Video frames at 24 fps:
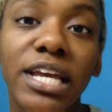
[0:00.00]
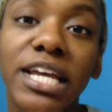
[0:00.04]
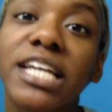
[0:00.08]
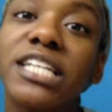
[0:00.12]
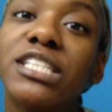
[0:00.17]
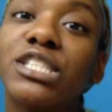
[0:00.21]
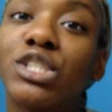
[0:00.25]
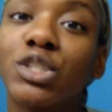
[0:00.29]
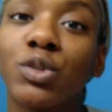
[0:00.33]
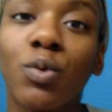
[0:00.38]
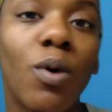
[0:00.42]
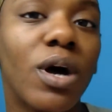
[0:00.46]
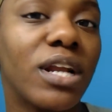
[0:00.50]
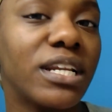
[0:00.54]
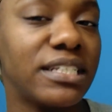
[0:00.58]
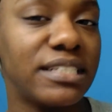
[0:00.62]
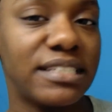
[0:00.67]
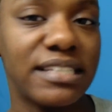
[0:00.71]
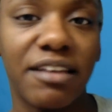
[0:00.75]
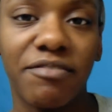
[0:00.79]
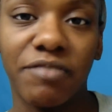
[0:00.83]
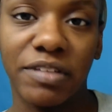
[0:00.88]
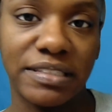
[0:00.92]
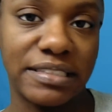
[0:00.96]
it's
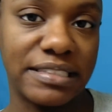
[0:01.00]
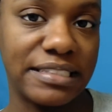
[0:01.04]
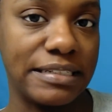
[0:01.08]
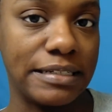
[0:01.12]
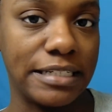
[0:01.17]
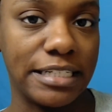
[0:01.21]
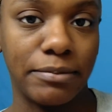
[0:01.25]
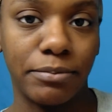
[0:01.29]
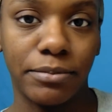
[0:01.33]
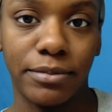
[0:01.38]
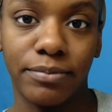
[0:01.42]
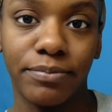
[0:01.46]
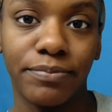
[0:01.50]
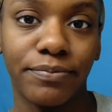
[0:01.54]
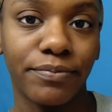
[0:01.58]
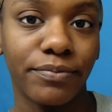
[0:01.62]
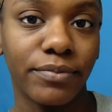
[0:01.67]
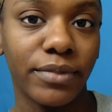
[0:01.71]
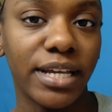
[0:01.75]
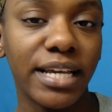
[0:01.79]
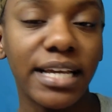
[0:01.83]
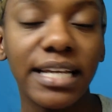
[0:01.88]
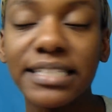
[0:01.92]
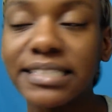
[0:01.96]
2017.
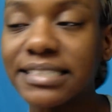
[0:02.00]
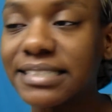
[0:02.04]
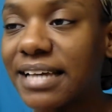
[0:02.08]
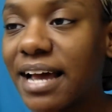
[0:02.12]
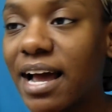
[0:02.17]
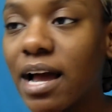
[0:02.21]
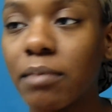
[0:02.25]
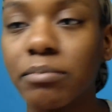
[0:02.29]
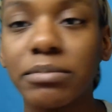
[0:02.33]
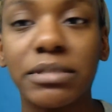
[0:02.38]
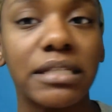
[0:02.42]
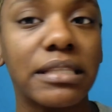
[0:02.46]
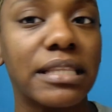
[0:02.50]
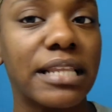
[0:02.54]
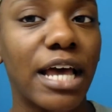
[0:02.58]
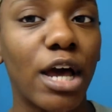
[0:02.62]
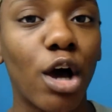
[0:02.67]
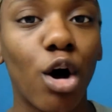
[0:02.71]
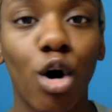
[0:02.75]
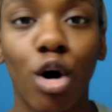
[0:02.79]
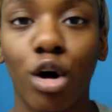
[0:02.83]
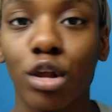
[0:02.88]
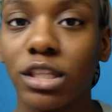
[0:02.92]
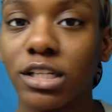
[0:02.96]
It's time to
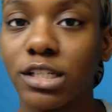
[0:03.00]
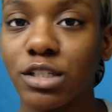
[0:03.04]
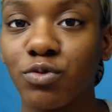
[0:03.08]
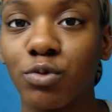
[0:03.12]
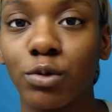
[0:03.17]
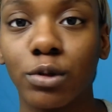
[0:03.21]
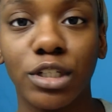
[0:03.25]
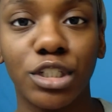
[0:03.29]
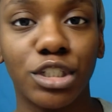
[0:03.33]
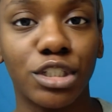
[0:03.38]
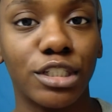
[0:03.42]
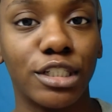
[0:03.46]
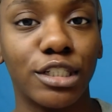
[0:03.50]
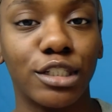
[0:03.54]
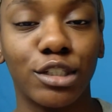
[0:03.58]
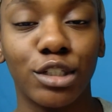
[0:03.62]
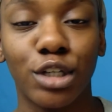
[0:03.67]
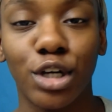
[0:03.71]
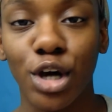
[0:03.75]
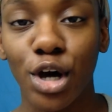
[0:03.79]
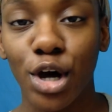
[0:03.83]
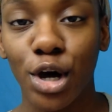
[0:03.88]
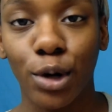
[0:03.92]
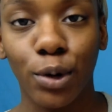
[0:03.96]
let all this
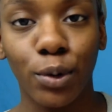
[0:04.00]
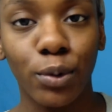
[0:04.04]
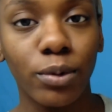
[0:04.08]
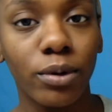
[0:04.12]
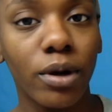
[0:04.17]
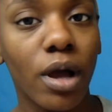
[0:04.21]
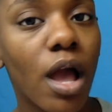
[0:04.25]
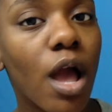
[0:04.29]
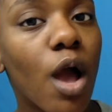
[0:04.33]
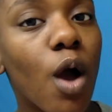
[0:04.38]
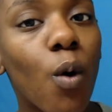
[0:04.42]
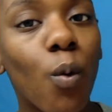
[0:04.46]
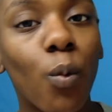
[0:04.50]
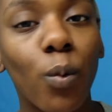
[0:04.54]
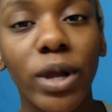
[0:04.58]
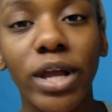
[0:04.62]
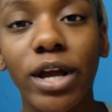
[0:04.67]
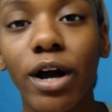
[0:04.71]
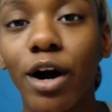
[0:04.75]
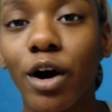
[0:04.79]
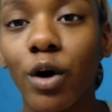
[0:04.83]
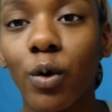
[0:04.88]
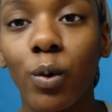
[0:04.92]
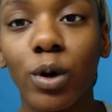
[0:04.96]
foolishness go.
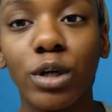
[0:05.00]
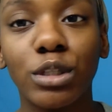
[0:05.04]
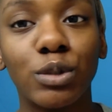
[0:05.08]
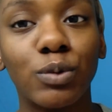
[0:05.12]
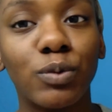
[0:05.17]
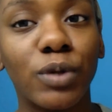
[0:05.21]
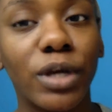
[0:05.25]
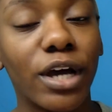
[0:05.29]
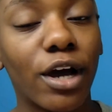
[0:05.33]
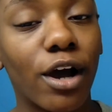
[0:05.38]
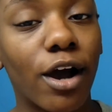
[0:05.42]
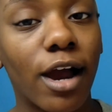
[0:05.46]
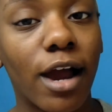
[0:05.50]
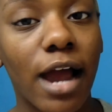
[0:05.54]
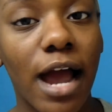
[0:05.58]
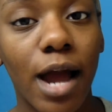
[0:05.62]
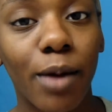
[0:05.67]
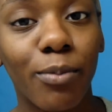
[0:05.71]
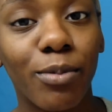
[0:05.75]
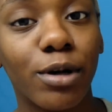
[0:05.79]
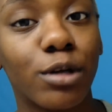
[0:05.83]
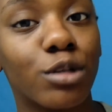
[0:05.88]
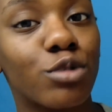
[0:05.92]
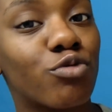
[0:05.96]
We are going to get our
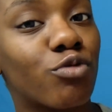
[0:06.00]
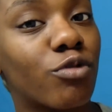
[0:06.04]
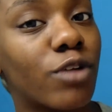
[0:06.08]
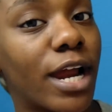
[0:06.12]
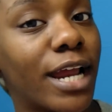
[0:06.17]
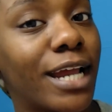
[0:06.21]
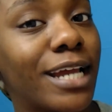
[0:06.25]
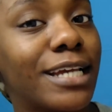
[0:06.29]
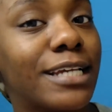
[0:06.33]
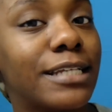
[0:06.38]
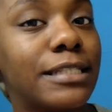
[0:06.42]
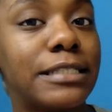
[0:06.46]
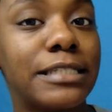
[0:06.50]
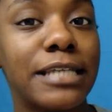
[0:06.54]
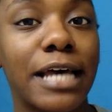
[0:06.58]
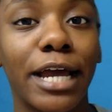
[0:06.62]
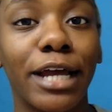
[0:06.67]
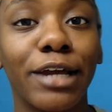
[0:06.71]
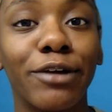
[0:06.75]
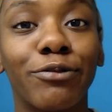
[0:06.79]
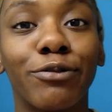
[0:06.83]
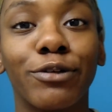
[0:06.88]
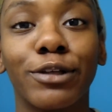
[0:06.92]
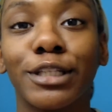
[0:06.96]
eyebrows right and
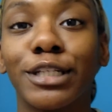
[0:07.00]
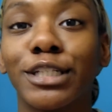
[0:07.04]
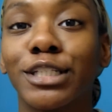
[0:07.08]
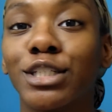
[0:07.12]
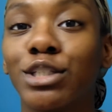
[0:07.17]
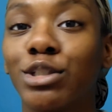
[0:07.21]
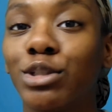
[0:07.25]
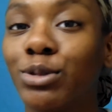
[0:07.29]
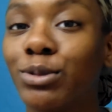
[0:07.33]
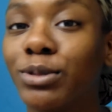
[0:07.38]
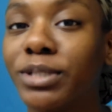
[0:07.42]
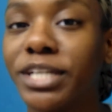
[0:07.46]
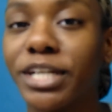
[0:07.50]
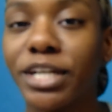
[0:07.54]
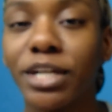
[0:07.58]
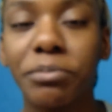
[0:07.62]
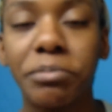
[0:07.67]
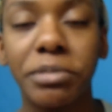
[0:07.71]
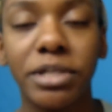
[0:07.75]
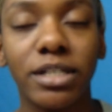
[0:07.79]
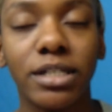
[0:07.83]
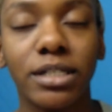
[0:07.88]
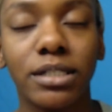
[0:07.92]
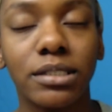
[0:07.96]
tight for this new
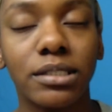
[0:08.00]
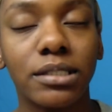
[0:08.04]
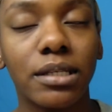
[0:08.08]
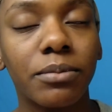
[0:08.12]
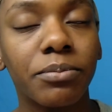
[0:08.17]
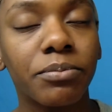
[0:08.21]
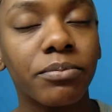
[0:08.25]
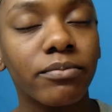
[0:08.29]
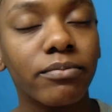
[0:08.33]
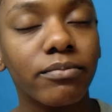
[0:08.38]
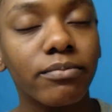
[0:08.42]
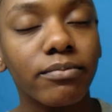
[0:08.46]
year because